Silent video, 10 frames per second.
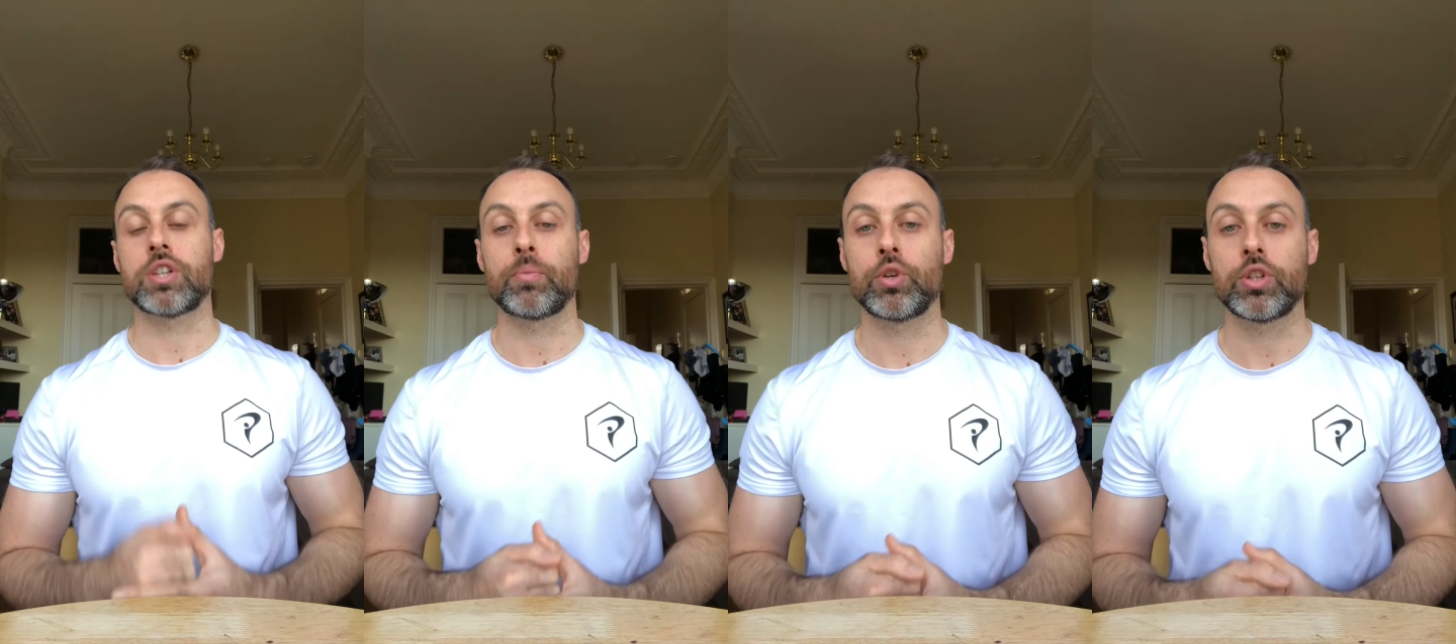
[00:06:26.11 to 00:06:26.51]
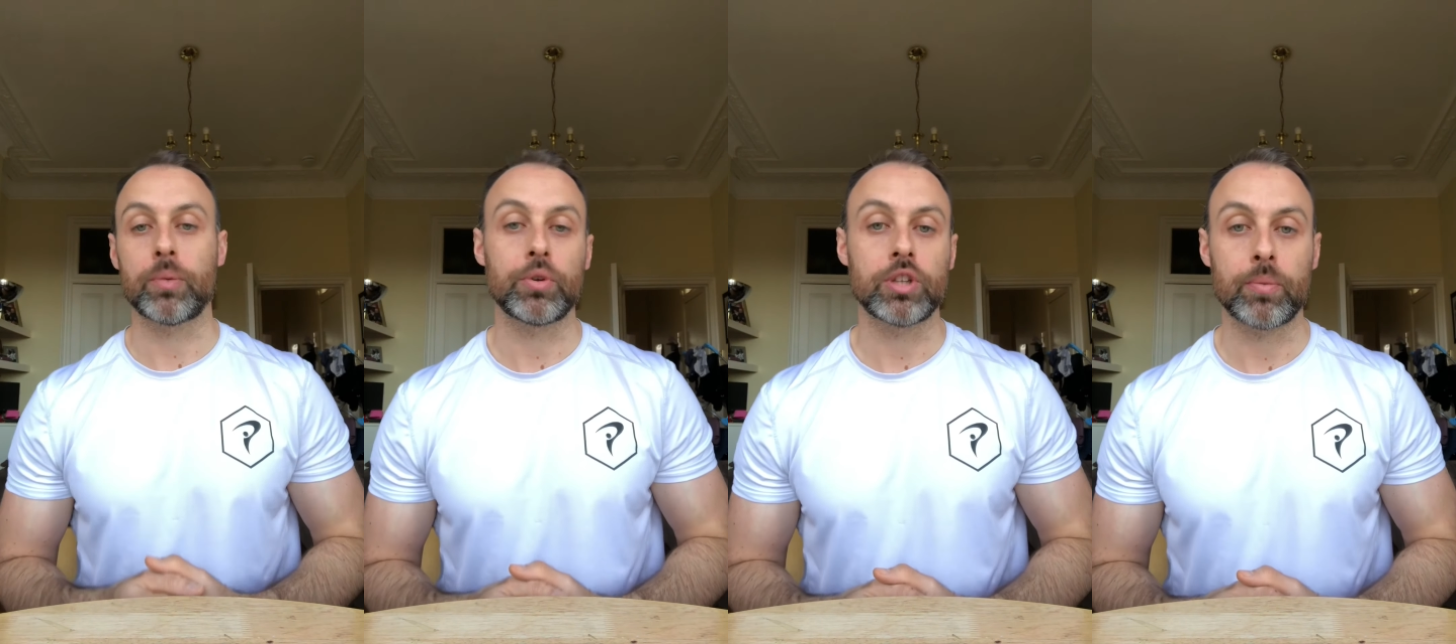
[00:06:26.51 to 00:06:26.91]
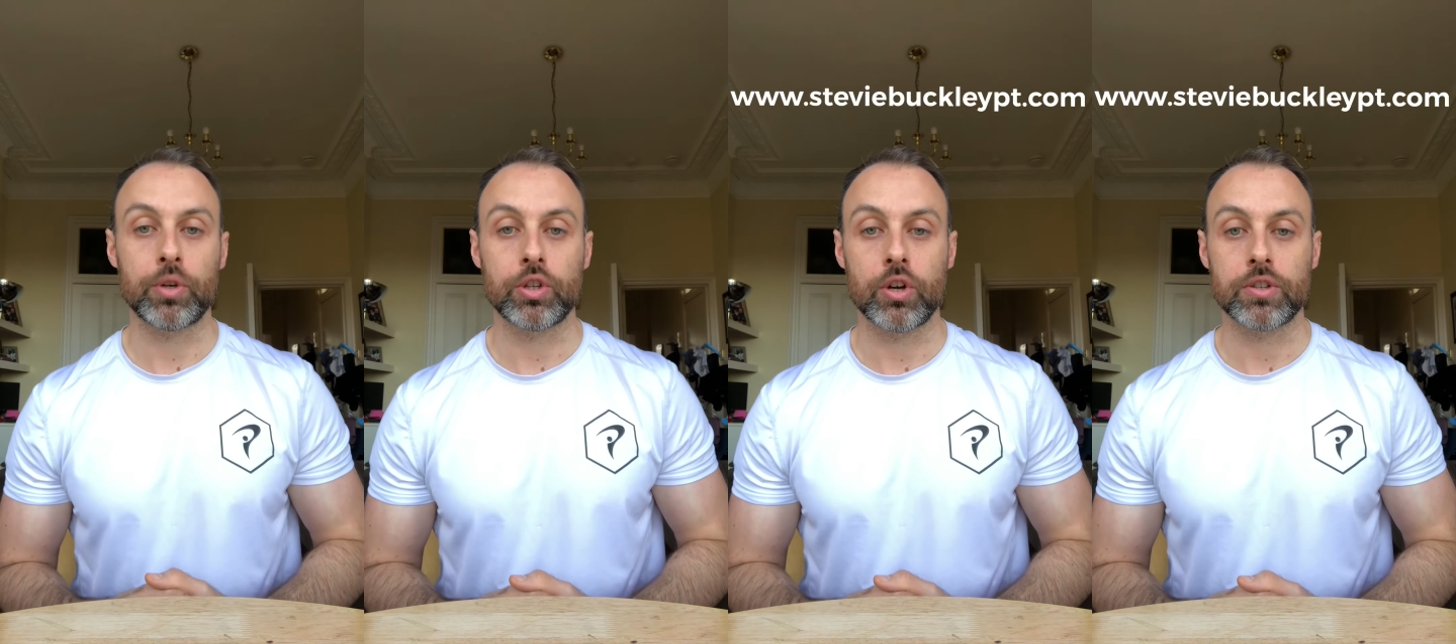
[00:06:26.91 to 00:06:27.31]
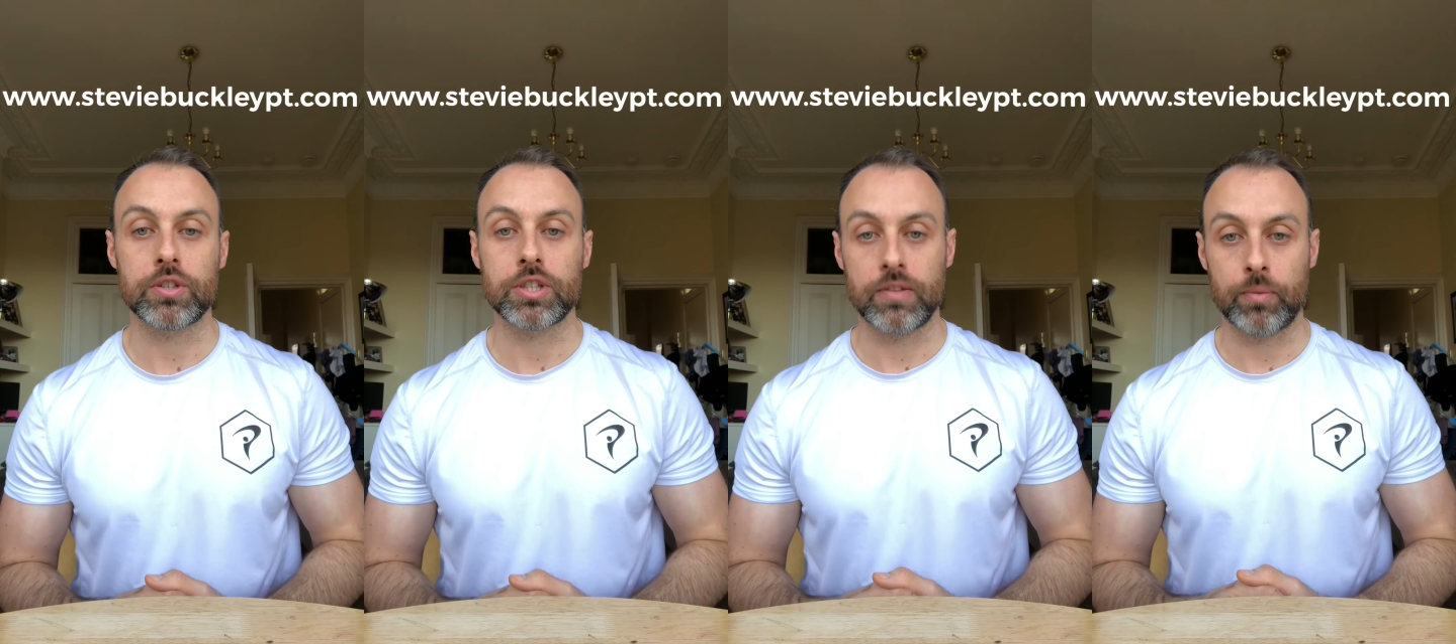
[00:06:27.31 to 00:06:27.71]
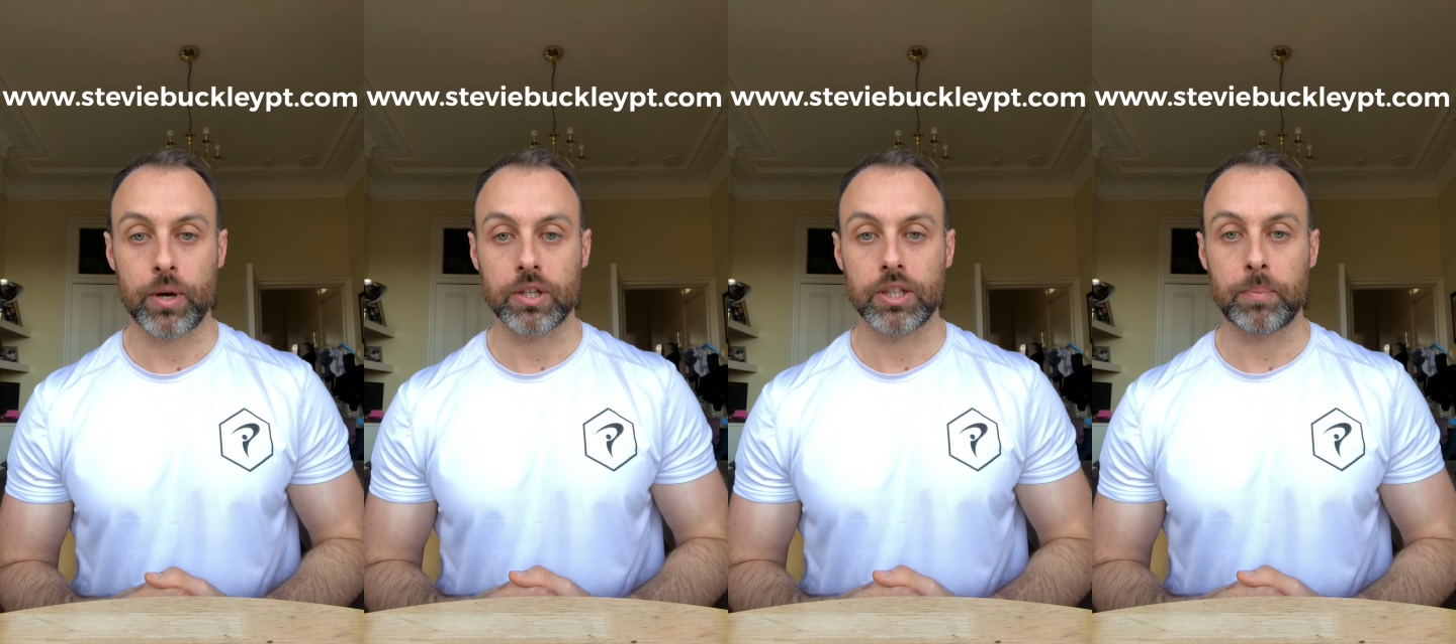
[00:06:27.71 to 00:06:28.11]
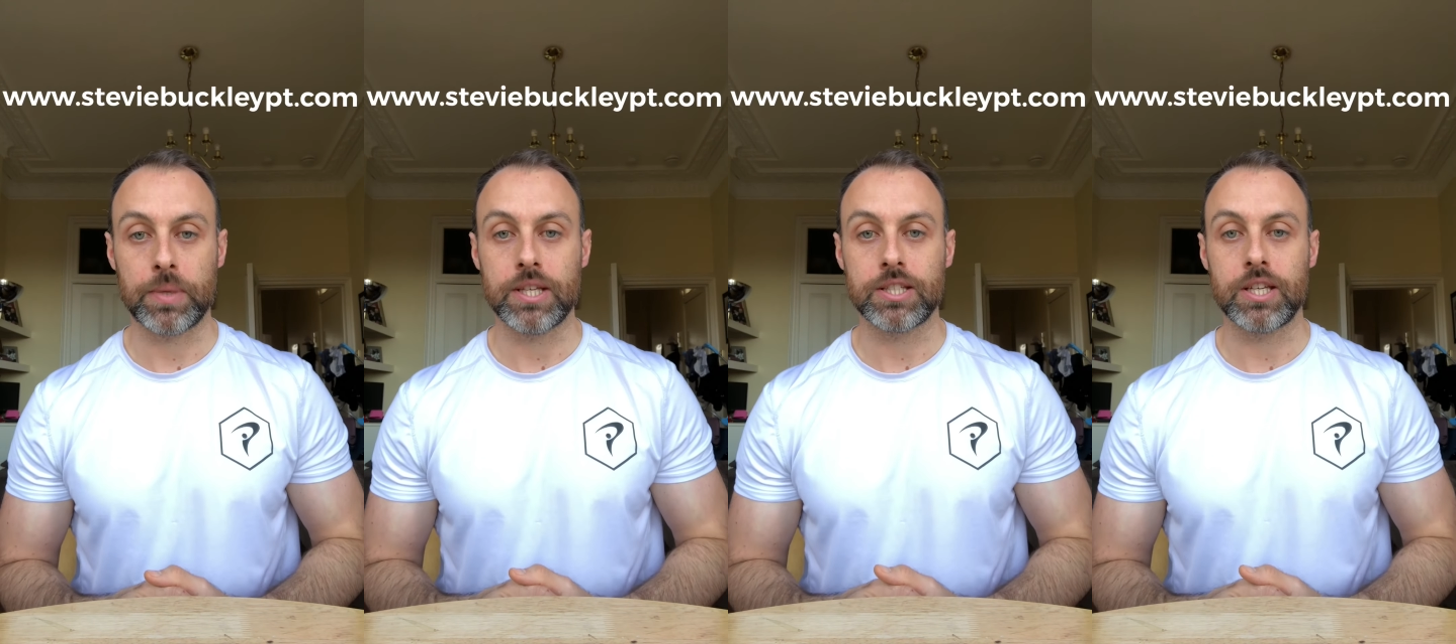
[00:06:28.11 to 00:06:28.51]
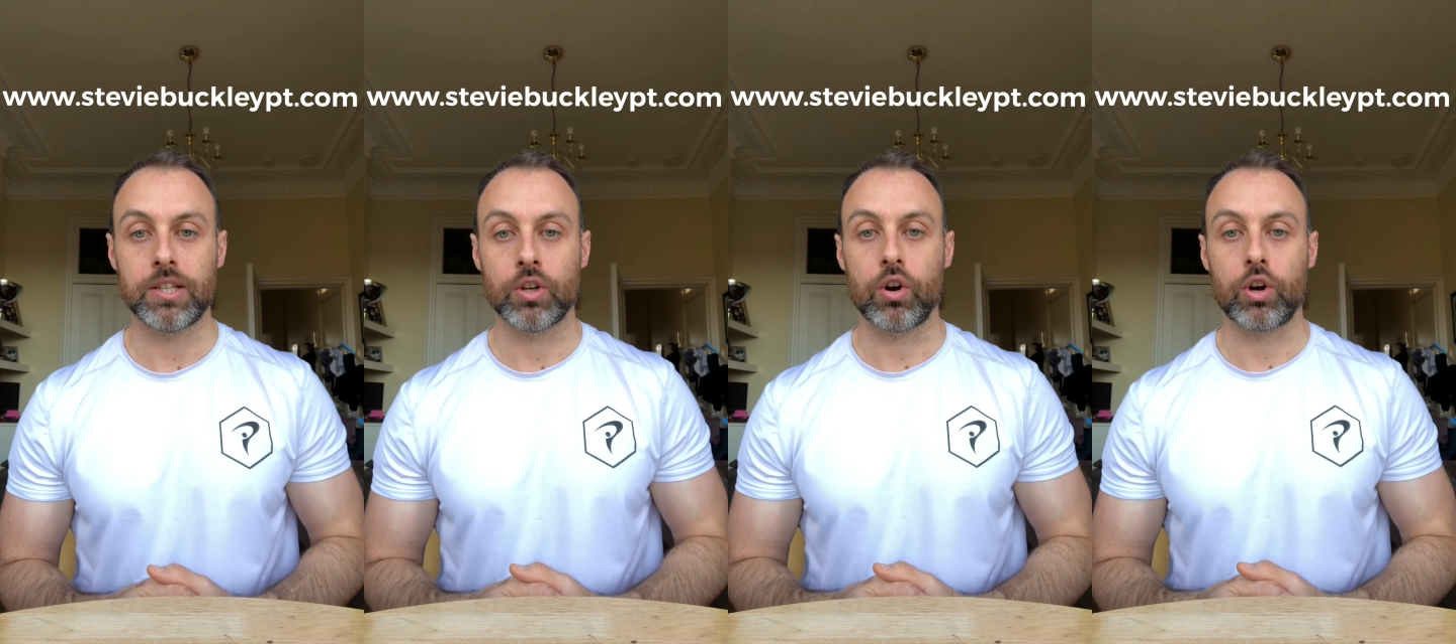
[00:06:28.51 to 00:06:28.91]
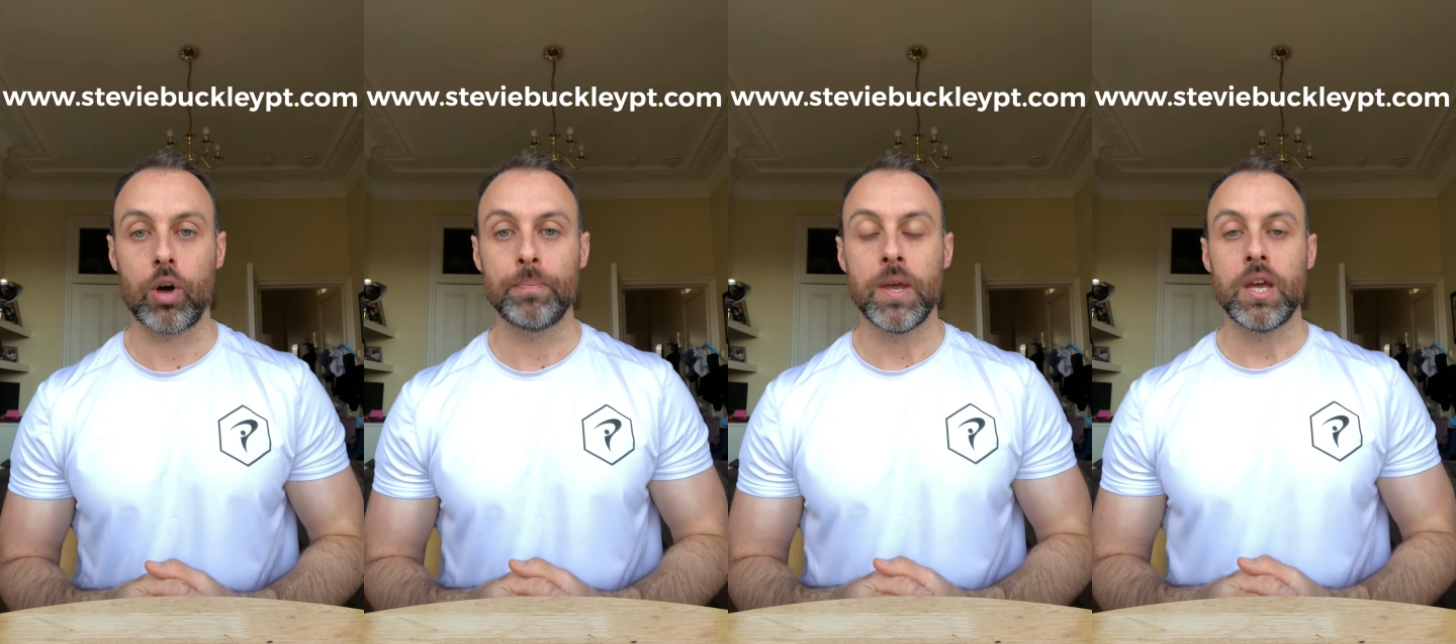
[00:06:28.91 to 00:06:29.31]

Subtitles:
www.steviebuckleypt.com,